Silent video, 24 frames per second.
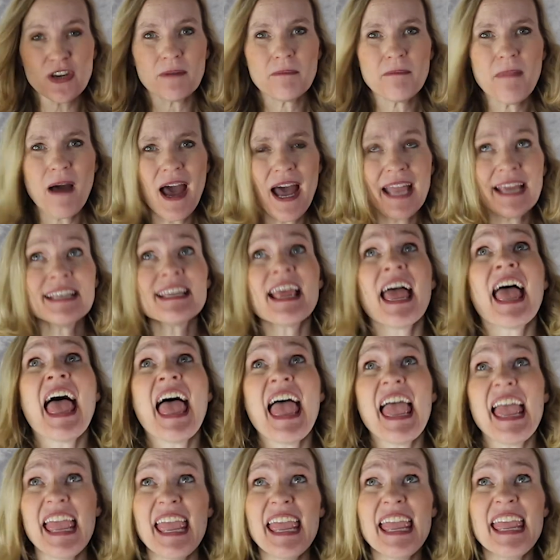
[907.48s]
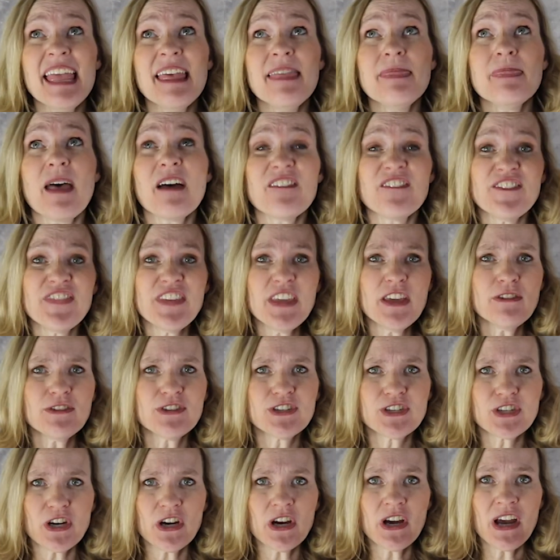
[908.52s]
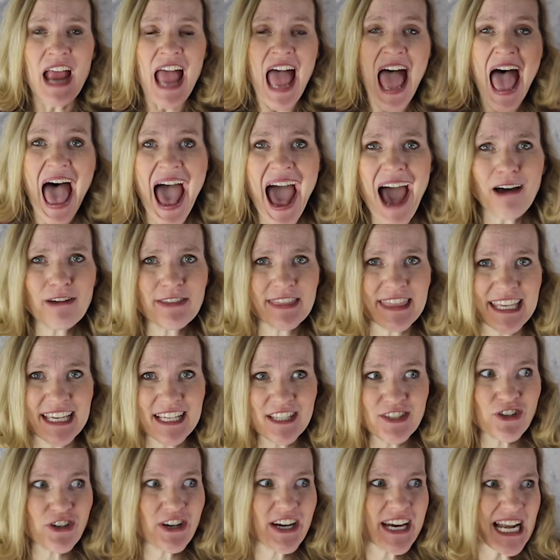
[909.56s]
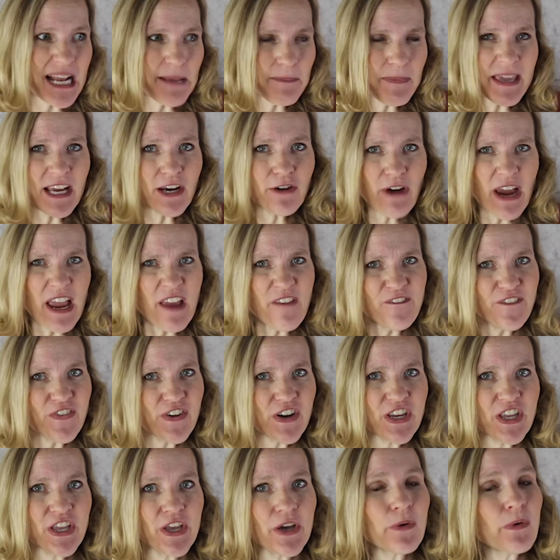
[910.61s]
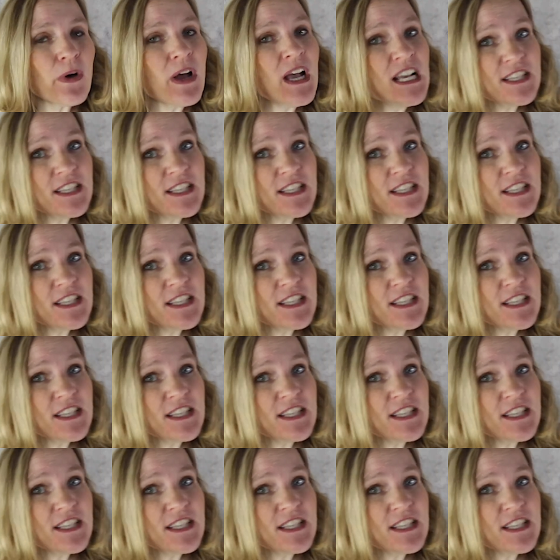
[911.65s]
mind in the future how things are going to be great for you.